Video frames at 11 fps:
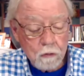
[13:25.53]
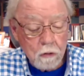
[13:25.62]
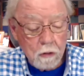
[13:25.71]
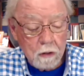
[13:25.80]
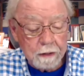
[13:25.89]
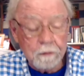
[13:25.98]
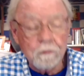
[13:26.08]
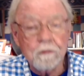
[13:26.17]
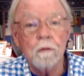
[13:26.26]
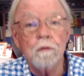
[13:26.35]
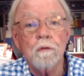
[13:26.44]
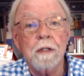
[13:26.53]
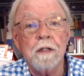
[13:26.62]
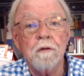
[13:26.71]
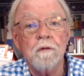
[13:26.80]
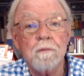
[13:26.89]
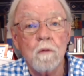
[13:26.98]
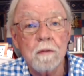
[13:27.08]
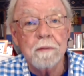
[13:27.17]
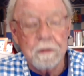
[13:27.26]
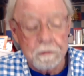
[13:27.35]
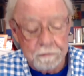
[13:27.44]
calling is so transformative